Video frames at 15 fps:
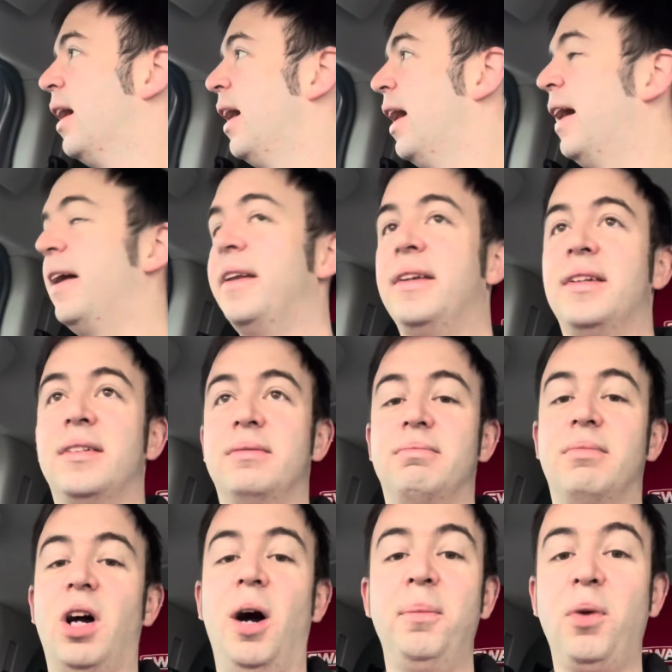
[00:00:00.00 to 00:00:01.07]
And
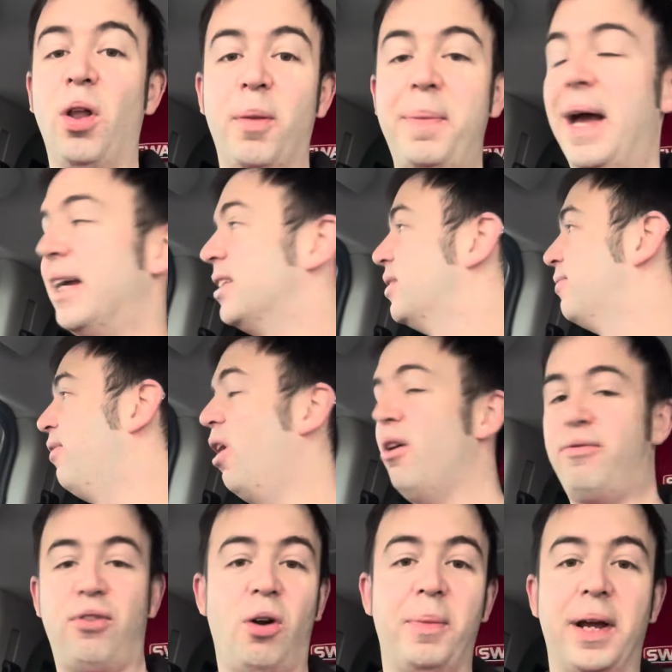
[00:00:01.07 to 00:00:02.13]
I'm not the best, far
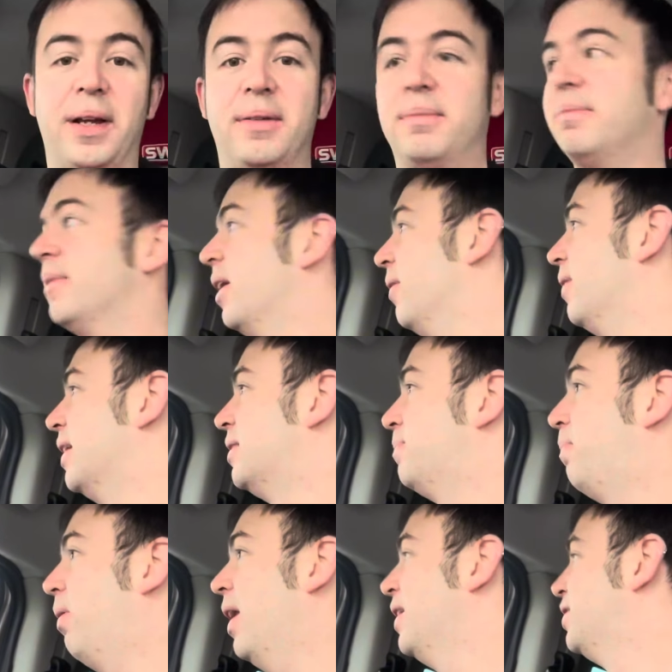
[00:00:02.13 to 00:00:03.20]
from it. You know, there's
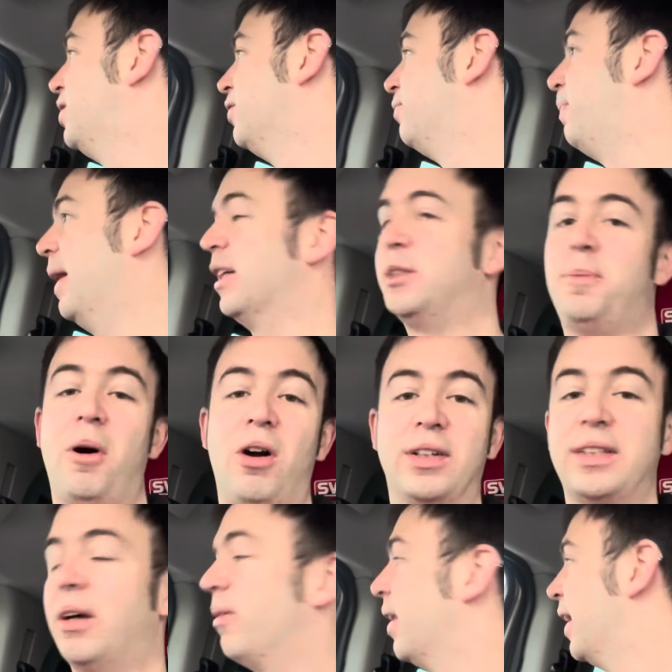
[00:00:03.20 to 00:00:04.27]
plenty of better sparks
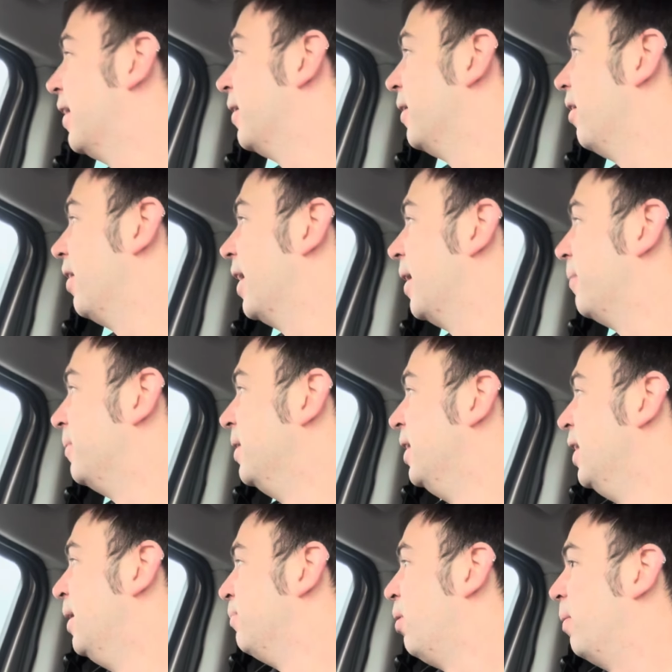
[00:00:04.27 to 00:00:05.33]
out there than I am.
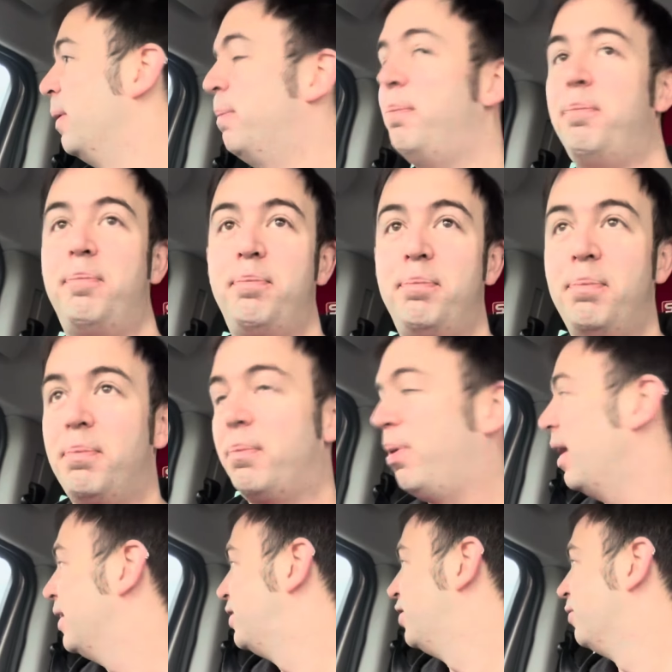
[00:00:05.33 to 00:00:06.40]
Probably
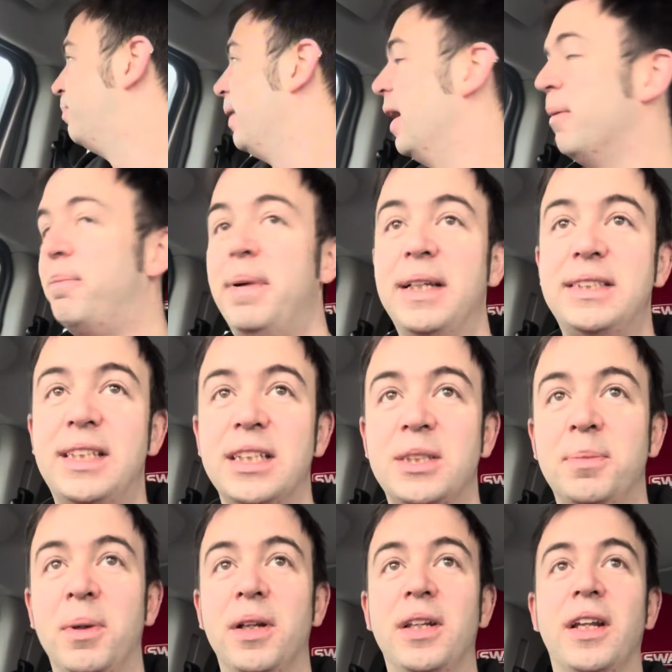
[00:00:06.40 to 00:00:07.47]
plenty of better
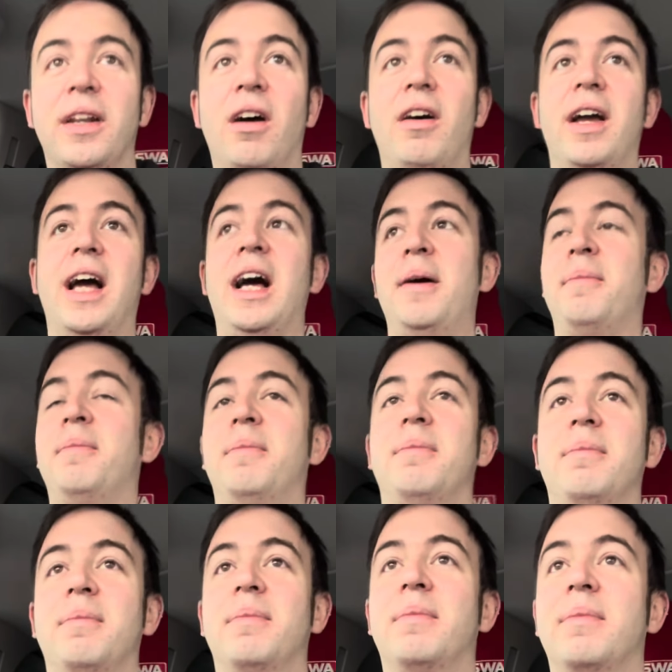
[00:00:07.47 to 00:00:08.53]
businessmen than I am
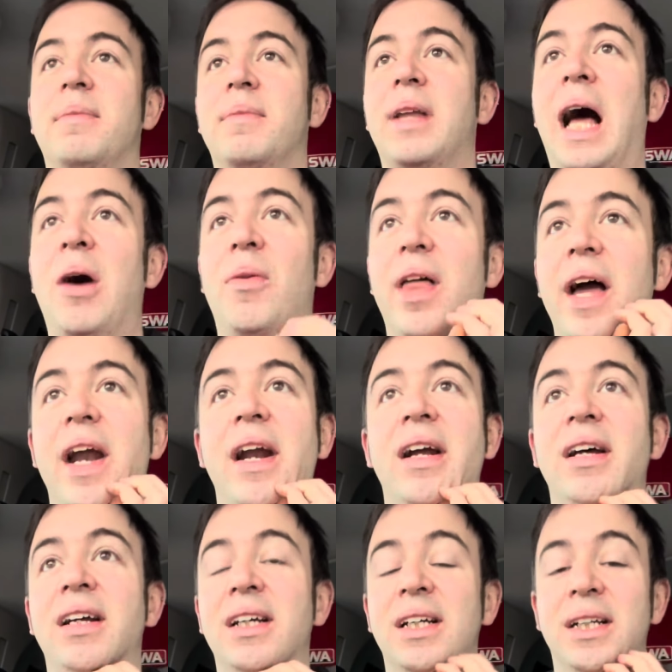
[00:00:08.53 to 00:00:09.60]
out there.
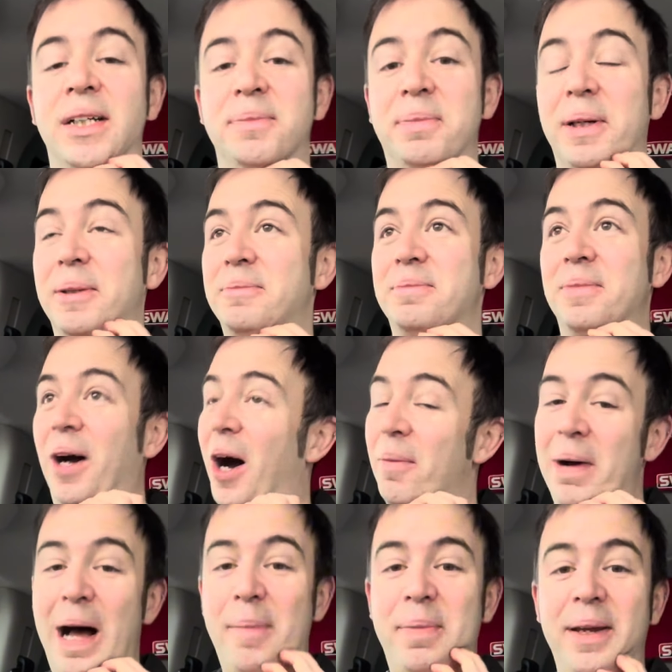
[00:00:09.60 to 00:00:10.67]
But I'm
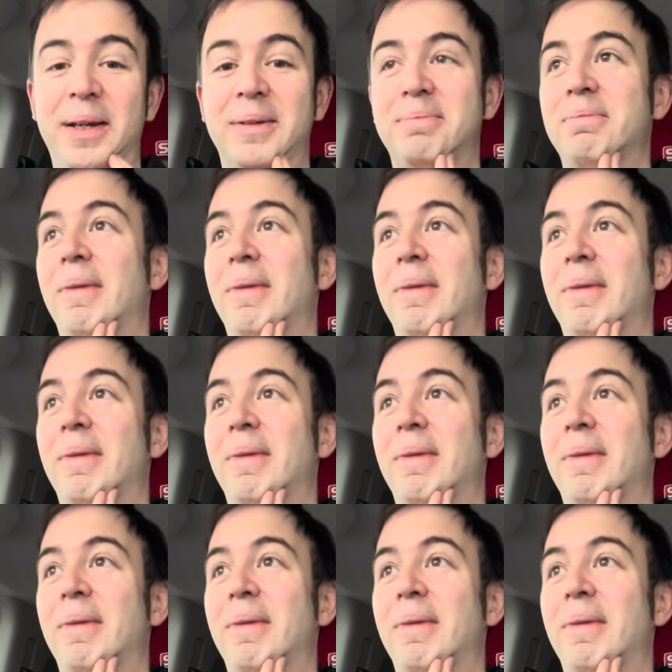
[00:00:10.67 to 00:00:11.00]
happy.